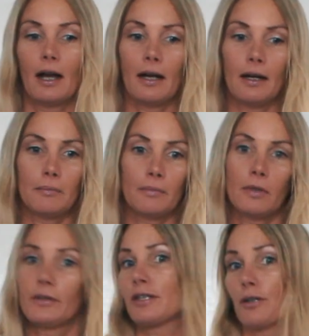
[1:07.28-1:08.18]

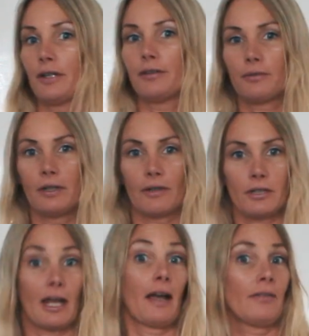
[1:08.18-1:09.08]
There's only 3 of
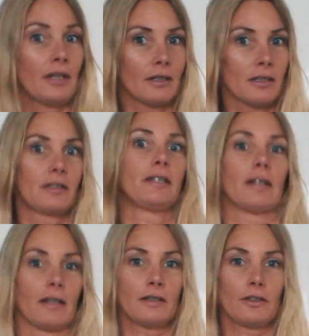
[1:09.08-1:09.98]
us having this
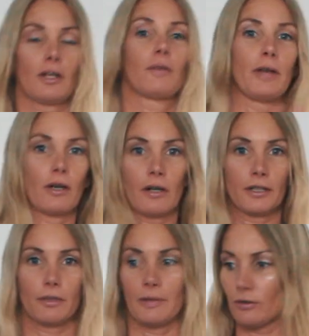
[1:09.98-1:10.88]
dinner, so we are
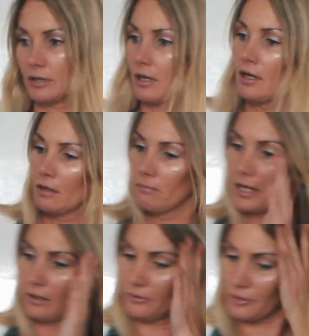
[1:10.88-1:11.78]
going to be using
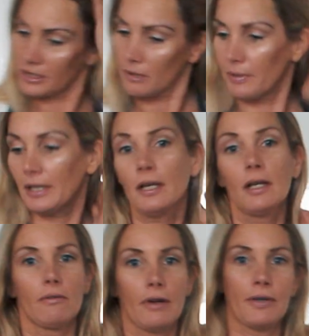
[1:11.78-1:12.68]
my own recipe.
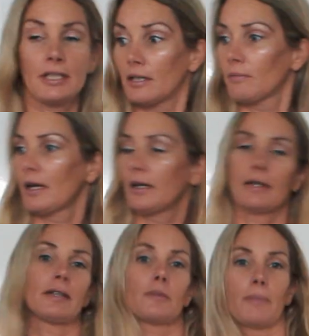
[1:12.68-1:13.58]
Very similar,
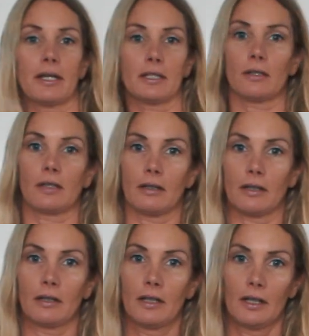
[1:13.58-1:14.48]
and it's based on
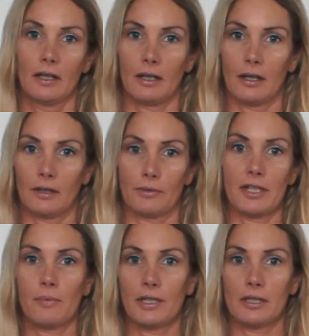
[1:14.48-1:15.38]
other
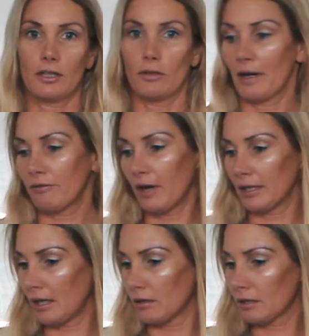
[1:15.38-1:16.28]
recipes that you may
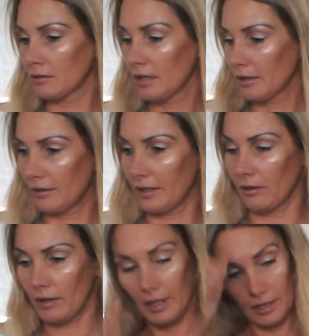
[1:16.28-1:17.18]
find out
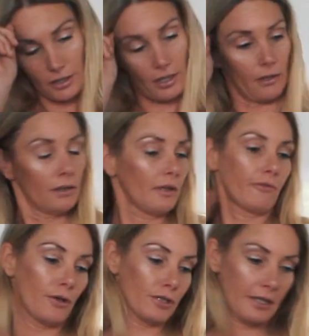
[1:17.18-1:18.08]
there. So the
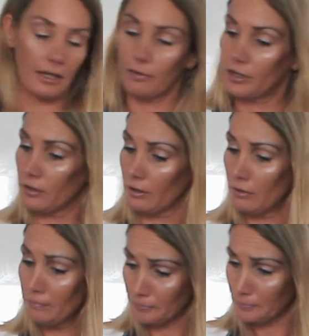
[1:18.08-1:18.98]
first thing we
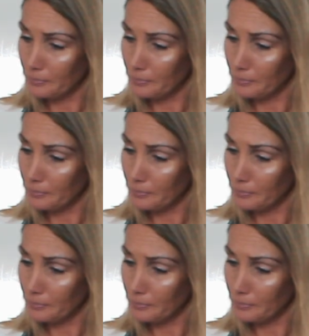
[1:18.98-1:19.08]
do